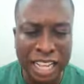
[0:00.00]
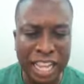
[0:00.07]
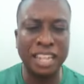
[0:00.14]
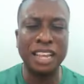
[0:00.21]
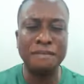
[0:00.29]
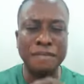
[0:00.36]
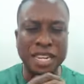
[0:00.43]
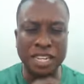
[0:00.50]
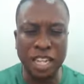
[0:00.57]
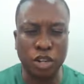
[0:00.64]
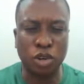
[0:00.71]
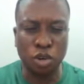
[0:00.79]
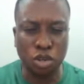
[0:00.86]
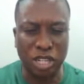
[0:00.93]

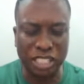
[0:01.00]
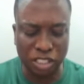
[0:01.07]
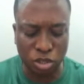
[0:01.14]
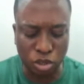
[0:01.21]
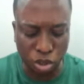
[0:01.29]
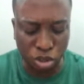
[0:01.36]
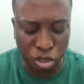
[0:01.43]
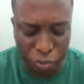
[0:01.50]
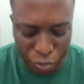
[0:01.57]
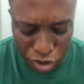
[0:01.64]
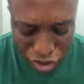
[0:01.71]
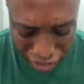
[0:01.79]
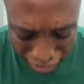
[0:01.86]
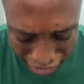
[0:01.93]
Elemene kurasutolo
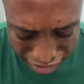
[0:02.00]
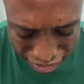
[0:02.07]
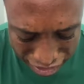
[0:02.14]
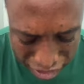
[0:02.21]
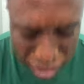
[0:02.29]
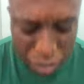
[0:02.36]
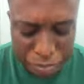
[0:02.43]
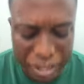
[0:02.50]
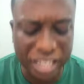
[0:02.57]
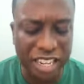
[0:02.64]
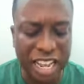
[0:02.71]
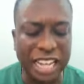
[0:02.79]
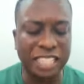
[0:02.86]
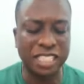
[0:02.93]
boshe kete liga
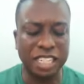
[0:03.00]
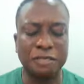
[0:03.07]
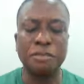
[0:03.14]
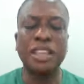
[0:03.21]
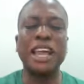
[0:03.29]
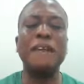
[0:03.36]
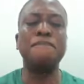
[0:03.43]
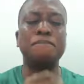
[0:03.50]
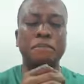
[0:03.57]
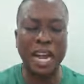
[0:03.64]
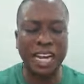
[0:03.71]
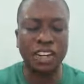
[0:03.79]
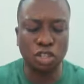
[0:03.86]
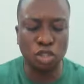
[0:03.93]
bene ate.
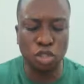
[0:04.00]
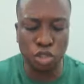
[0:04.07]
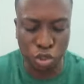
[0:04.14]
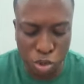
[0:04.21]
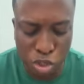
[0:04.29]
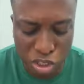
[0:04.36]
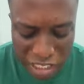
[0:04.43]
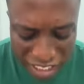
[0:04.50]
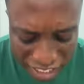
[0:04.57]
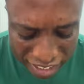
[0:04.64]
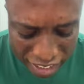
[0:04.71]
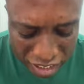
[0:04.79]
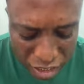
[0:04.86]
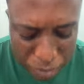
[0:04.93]
Empalano suste
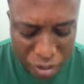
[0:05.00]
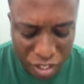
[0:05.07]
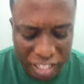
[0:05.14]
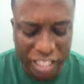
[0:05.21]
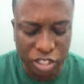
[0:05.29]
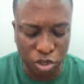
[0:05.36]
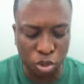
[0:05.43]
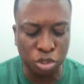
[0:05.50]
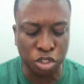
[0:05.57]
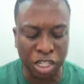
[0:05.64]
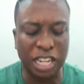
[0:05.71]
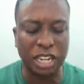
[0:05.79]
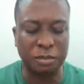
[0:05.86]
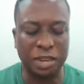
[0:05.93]
lega di bereketun
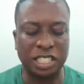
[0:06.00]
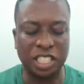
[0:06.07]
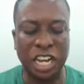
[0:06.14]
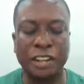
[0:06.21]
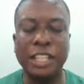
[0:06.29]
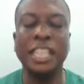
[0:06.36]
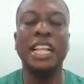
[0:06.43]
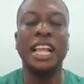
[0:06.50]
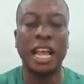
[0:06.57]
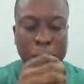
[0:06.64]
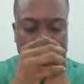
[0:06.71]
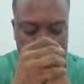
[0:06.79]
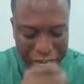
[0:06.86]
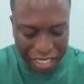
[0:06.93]
jalamata.
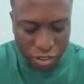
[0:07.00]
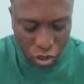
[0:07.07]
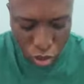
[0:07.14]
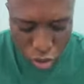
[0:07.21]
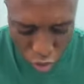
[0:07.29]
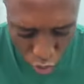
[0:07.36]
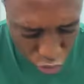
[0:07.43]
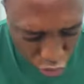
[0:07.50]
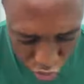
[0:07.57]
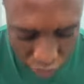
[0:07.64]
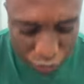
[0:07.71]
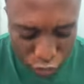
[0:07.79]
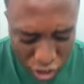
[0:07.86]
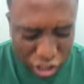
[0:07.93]
Ebando
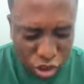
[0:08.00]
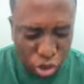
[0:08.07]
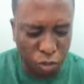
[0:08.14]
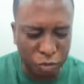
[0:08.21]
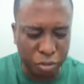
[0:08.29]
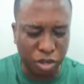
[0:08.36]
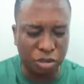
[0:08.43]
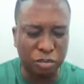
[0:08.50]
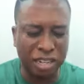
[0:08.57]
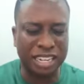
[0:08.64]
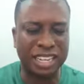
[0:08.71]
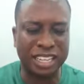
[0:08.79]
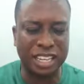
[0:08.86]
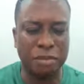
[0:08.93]
koshte vrisom
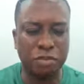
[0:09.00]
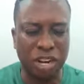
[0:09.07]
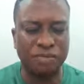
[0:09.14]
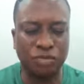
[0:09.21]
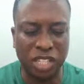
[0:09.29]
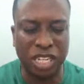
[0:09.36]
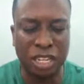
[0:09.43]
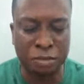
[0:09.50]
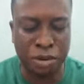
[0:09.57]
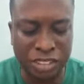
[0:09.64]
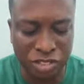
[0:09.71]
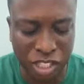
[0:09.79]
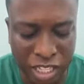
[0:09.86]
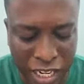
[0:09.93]
romana kibrante
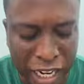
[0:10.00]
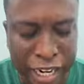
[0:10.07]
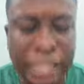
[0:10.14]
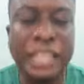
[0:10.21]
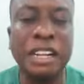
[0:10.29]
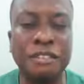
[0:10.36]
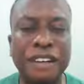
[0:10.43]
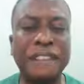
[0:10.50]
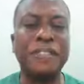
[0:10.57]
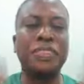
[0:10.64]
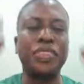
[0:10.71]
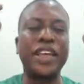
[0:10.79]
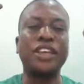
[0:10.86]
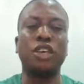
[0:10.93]
lebrante high.
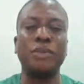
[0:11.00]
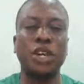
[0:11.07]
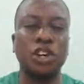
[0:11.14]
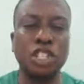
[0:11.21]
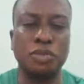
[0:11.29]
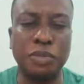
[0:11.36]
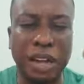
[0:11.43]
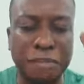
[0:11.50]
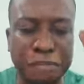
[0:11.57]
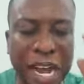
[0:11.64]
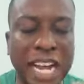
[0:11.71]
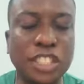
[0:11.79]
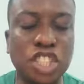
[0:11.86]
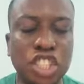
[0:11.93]
Father, thank you because my
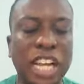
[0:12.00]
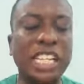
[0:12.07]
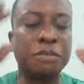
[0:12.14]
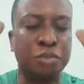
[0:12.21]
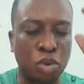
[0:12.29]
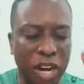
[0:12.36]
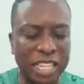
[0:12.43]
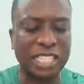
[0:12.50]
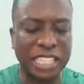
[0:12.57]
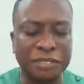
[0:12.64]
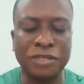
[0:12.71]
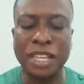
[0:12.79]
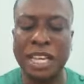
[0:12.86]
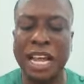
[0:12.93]
path shines
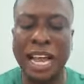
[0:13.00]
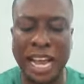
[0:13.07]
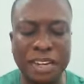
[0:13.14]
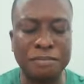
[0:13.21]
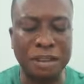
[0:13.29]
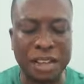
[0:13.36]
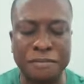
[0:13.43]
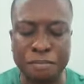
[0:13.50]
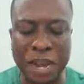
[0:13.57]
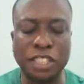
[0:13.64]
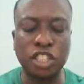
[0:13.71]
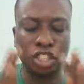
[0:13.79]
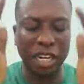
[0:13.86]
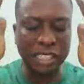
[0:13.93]
brighter and my
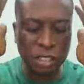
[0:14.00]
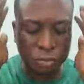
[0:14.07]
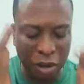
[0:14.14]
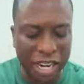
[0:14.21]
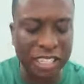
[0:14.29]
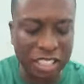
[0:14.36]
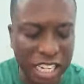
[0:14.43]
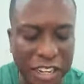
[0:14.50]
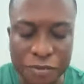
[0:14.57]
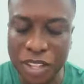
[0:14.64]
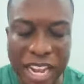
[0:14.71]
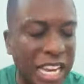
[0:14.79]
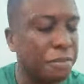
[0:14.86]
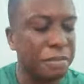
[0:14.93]
path shines brighter
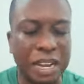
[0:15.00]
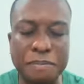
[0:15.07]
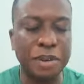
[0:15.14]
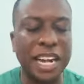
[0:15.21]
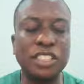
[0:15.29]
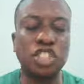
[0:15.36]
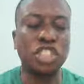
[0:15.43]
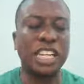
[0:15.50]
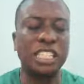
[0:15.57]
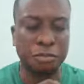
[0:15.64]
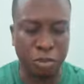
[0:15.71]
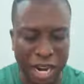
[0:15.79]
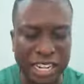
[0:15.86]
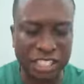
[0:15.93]
and my path
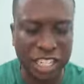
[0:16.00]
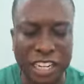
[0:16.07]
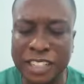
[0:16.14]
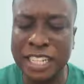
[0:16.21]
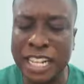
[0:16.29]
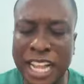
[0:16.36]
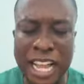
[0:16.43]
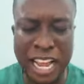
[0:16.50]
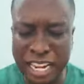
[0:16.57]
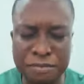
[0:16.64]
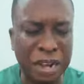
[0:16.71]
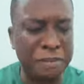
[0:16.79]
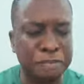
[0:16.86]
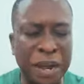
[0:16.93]
shines brighter
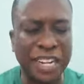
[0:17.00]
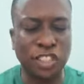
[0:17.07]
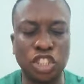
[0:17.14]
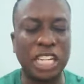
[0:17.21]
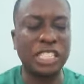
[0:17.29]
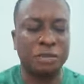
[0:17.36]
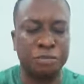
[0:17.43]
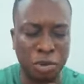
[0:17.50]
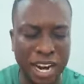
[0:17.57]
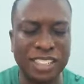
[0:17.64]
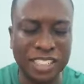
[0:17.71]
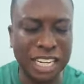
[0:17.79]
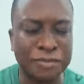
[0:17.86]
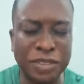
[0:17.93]
and my path shines
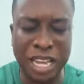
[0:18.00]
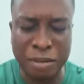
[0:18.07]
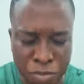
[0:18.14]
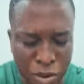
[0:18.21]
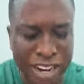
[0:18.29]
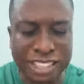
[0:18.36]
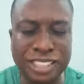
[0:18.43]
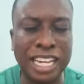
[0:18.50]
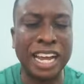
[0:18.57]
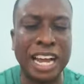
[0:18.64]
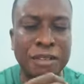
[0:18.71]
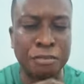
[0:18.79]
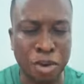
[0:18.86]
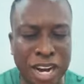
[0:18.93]
brighter and
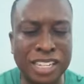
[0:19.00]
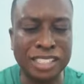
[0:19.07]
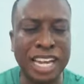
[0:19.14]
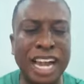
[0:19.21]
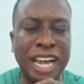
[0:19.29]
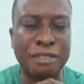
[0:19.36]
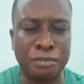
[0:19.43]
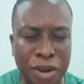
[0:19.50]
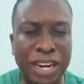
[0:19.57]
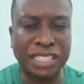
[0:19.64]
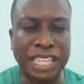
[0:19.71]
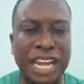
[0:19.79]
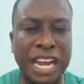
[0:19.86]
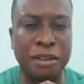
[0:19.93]
brighter and brighter and
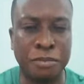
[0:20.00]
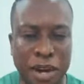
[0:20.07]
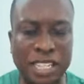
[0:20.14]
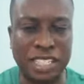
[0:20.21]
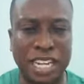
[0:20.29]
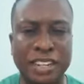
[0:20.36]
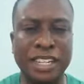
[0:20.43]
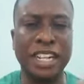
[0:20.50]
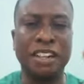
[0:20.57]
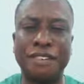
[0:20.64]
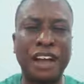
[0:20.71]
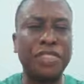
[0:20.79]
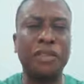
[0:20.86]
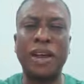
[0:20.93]
brighter and brighter.
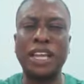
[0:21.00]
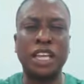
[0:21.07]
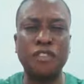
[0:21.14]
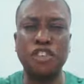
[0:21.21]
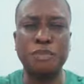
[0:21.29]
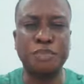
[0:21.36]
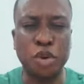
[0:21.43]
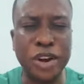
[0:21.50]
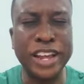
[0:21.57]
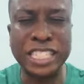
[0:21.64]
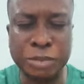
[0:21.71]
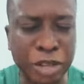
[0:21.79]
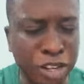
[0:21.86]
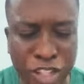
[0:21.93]
Father, I give you
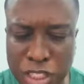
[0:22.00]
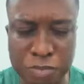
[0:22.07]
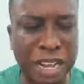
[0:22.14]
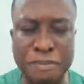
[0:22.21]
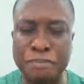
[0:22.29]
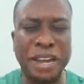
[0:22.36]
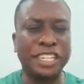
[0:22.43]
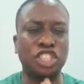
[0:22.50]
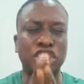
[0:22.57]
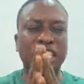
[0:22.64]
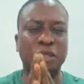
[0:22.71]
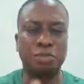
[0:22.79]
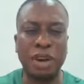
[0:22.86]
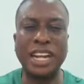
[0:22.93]
praise because my path
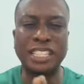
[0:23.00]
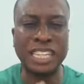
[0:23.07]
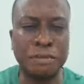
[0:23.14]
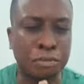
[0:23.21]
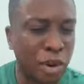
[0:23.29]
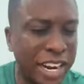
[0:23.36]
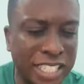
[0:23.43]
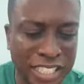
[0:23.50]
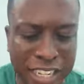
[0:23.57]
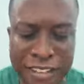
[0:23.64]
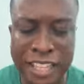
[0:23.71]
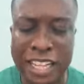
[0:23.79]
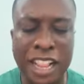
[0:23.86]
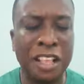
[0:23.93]
shines brighter and
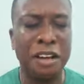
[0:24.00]
brighter.